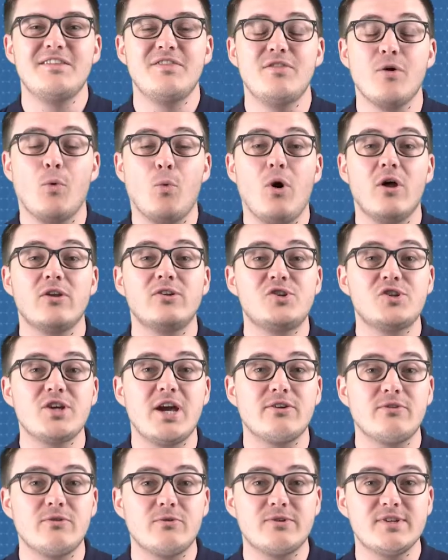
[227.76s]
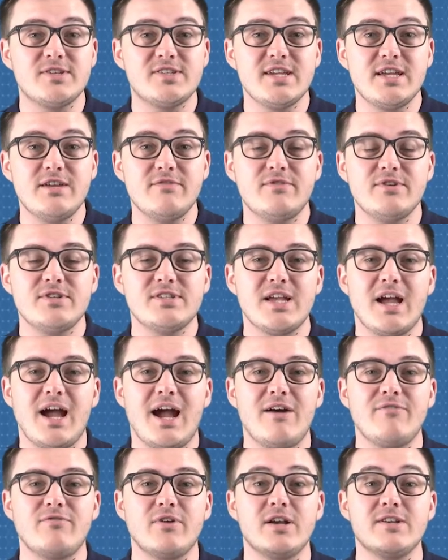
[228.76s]
The one-channel receivers
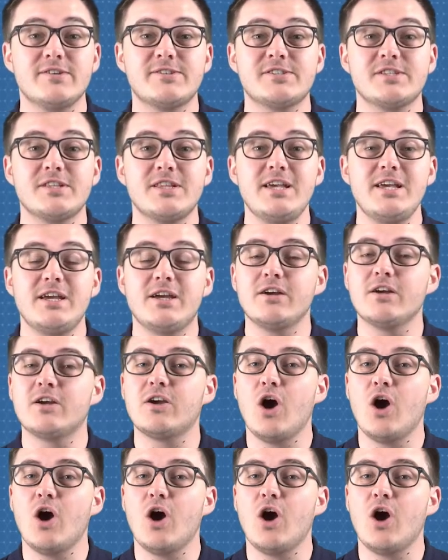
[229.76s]
have a sleek,